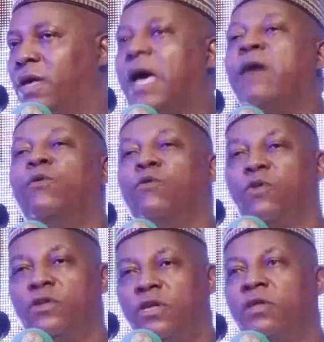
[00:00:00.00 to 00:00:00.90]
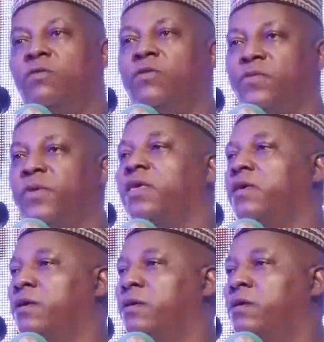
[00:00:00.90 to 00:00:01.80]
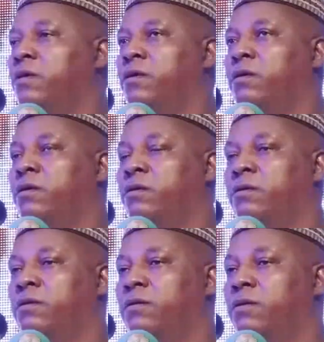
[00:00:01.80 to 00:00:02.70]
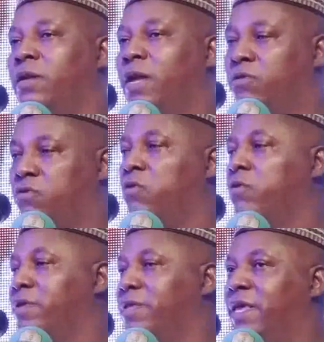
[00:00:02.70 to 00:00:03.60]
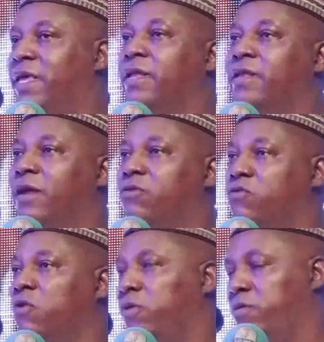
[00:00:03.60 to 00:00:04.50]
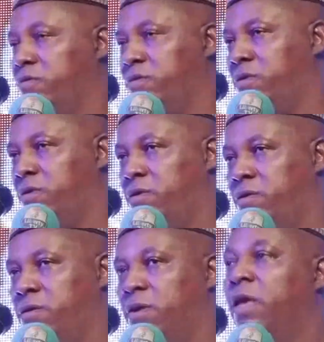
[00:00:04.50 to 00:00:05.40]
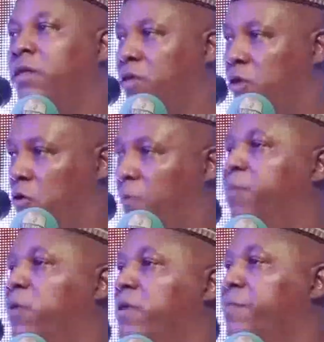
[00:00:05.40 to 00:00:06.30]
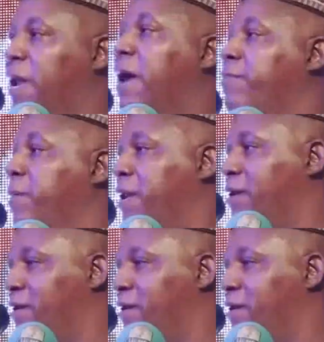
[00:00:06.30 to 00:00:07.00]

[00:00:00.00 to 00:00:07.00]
I will continue speaking that song, singing that song. The hope for the black man,